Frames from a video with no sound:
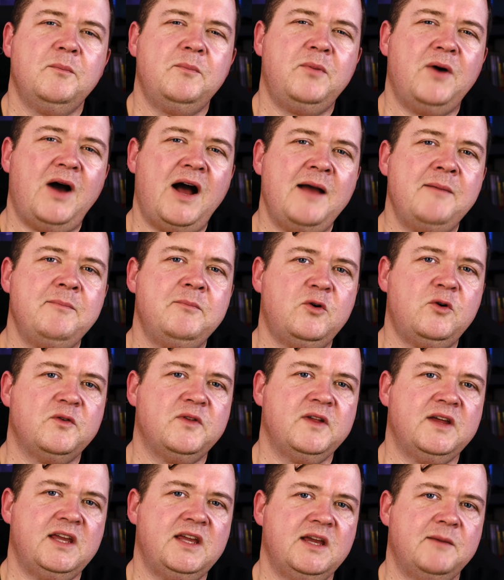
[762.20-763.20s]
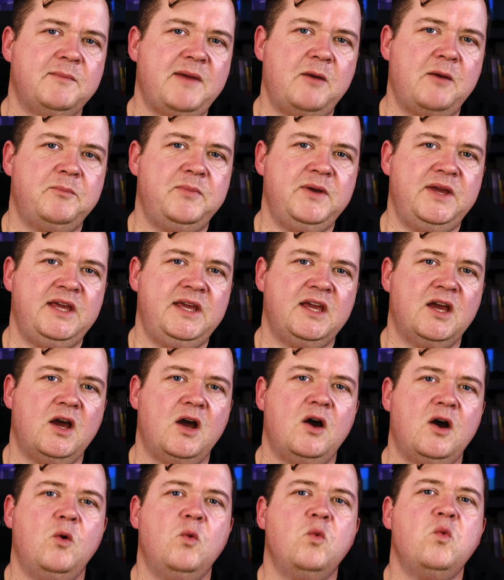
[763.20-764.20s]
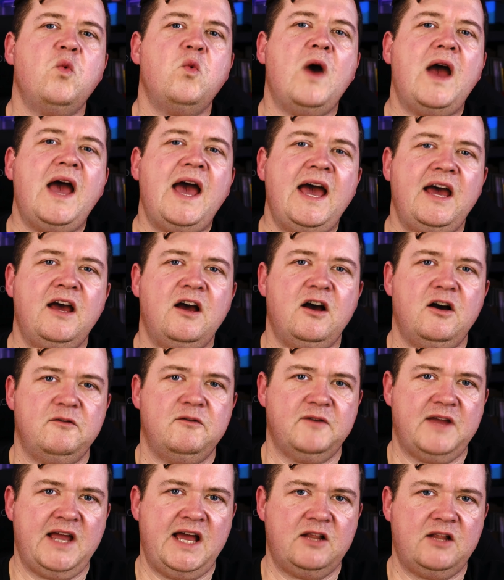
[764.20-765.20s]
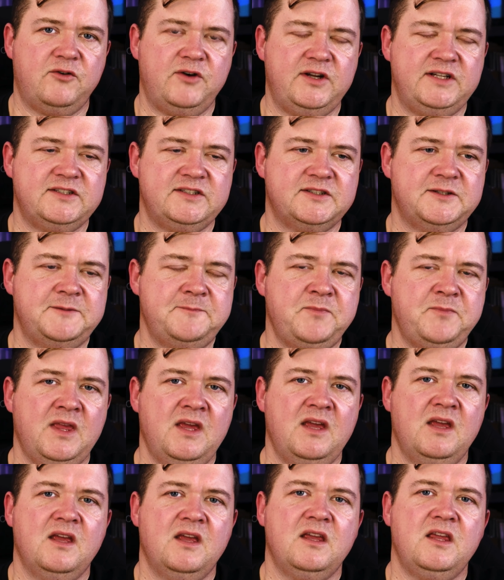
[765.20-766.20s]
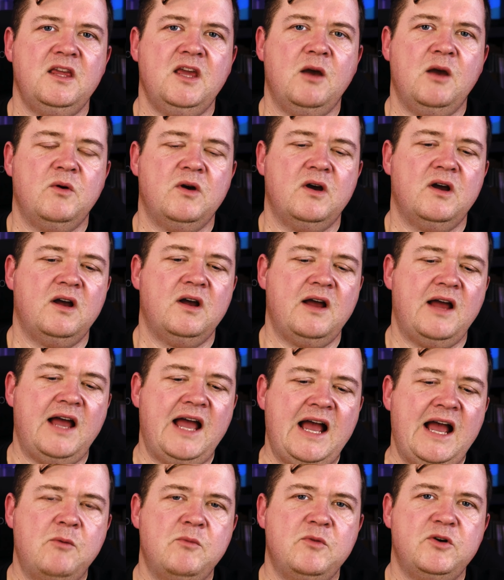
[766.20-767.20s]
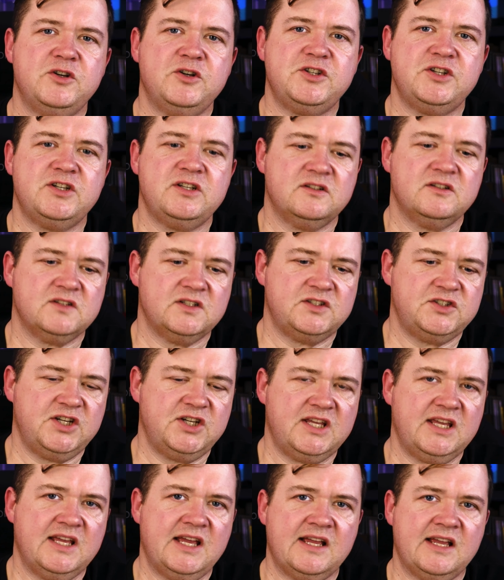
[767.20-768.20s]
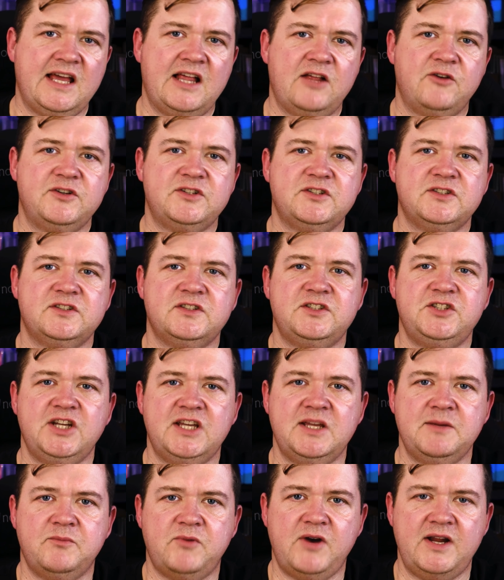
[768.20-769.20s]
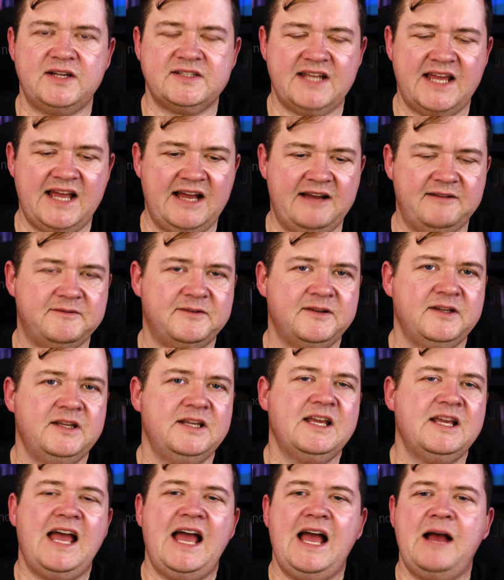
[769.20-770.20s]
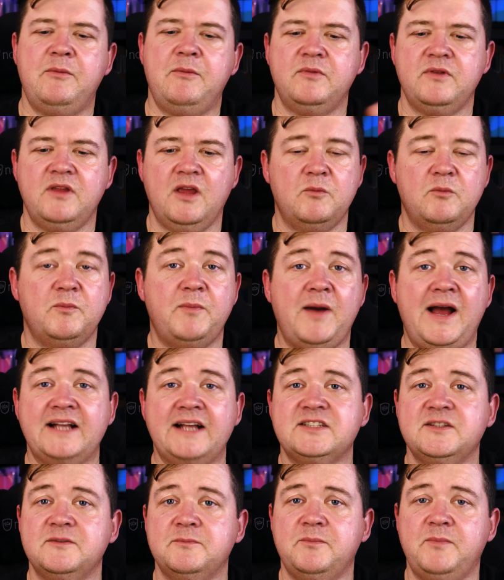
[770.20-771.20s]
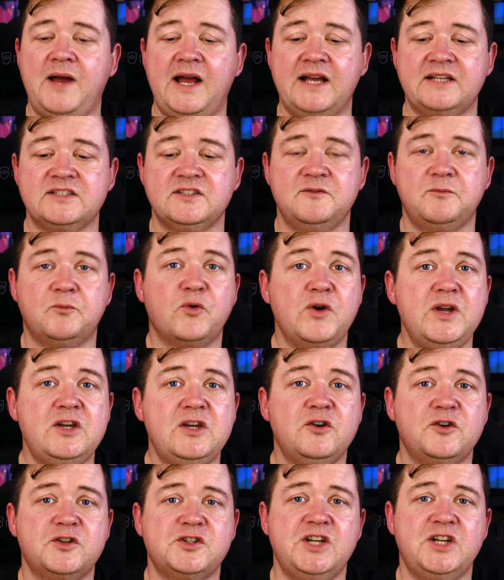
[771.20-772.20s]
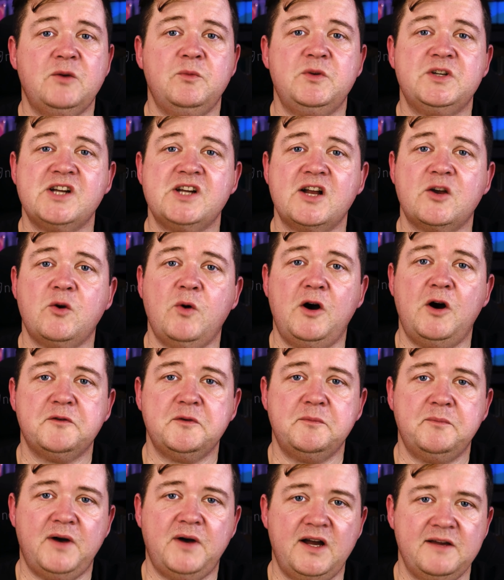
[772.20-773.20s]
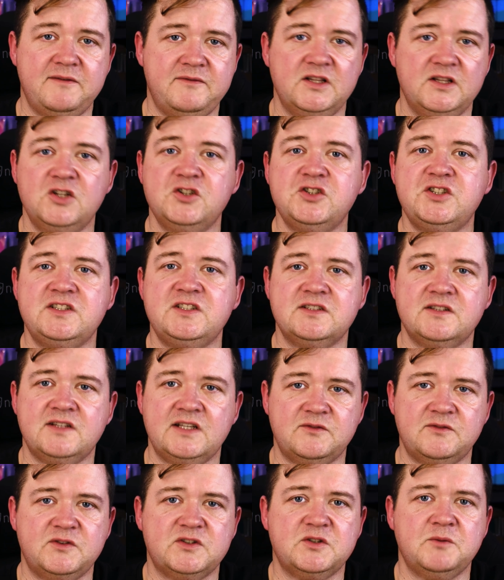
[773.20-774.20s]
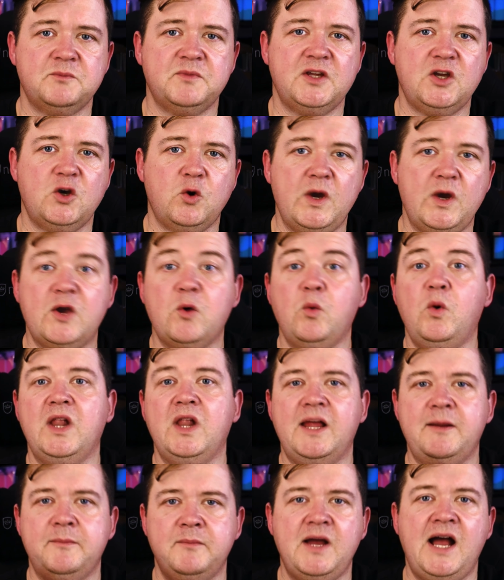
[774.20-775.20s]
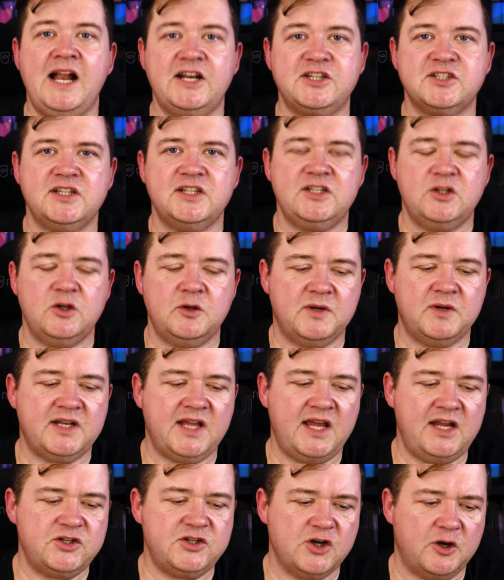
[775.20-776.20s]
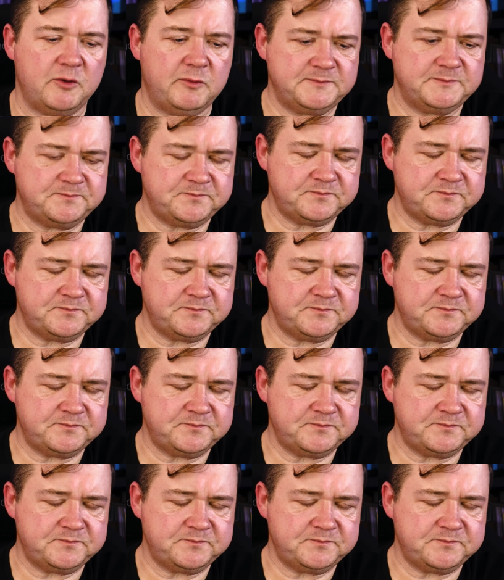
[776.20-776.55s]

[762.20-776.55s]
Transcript: But I'm more thinking about being aware of calories. How much calories does a chicken breast have? How, packs of pre-cooked chicken, which I quite often buy for lunches and things for something quick while I'm actually doing my day job.